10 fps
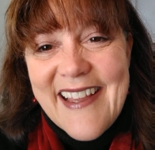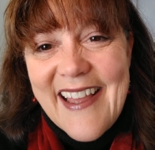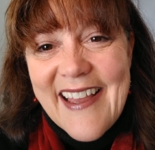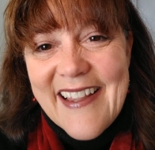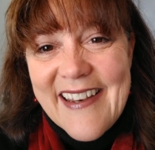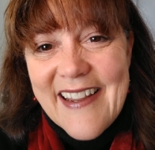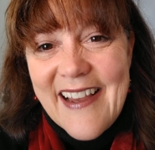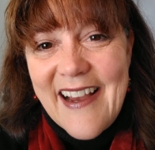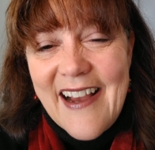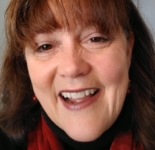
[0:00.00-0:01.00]
And
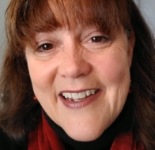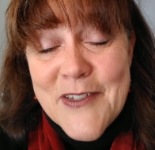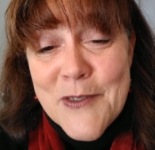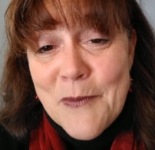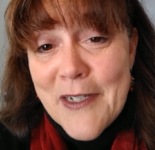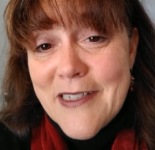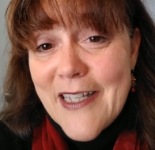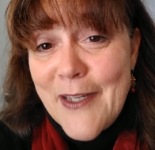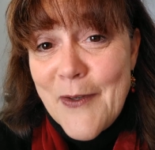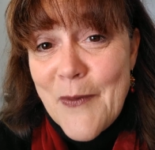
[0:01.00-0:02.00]
I just wanted to
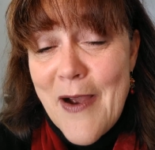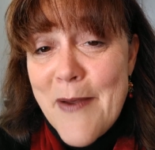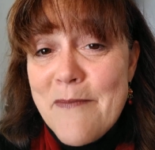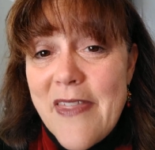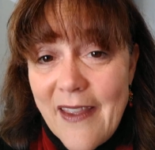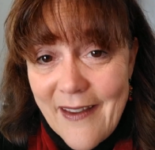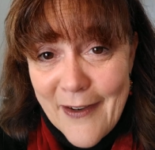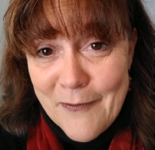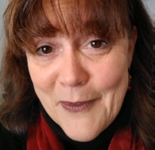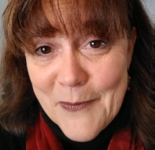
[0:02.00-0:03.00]
let you know I'm
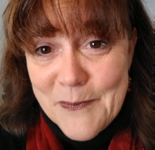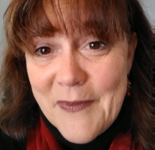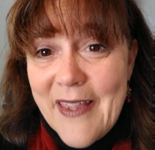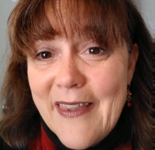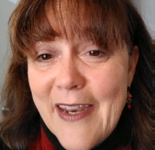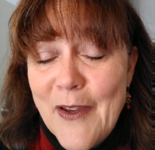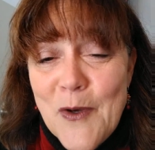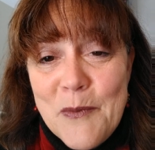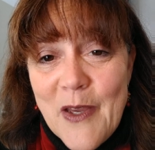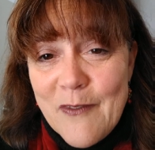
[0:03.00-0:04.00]
thinking of you, and that I
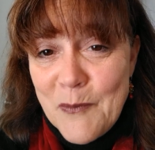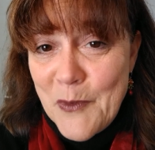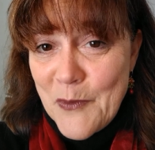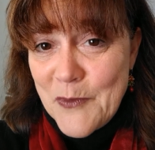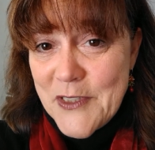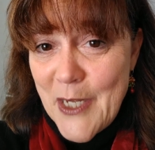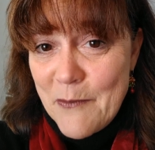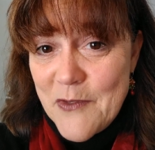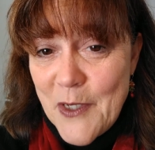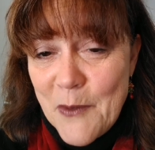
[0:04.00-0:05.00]
hope you have a beautiful
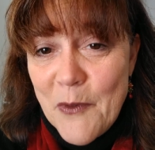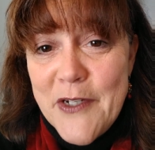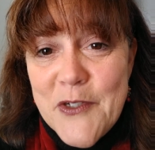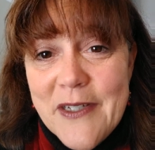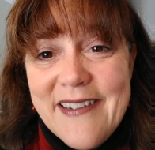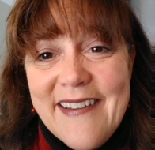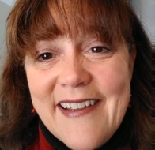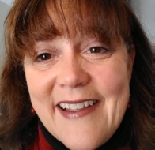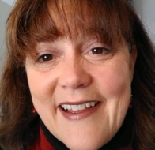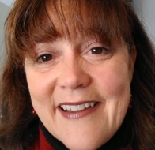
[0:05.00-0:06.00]
time of celebration,
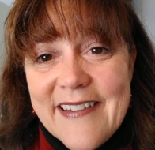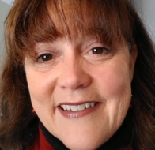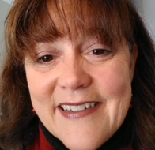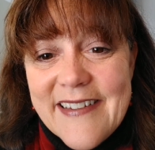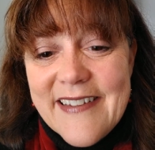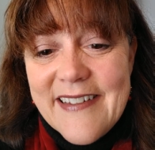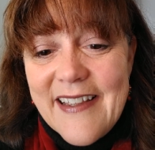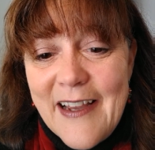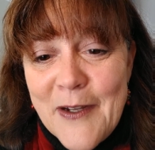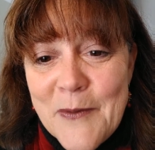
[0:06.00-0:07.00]
and
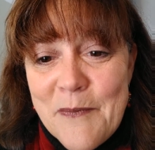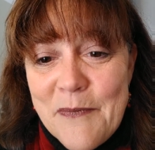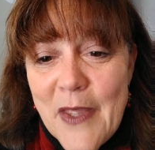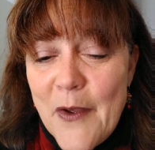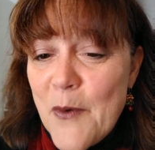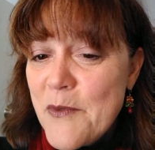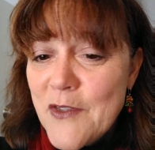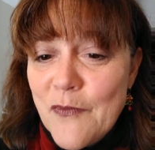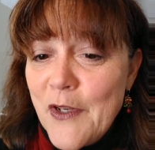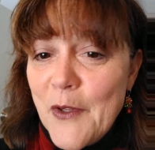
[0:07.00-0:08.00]
I hope
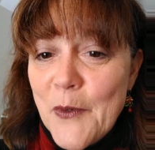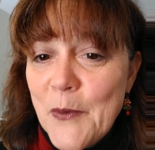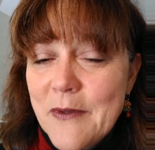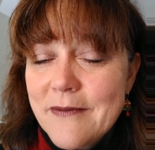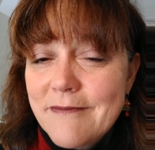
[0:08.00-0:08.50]
this video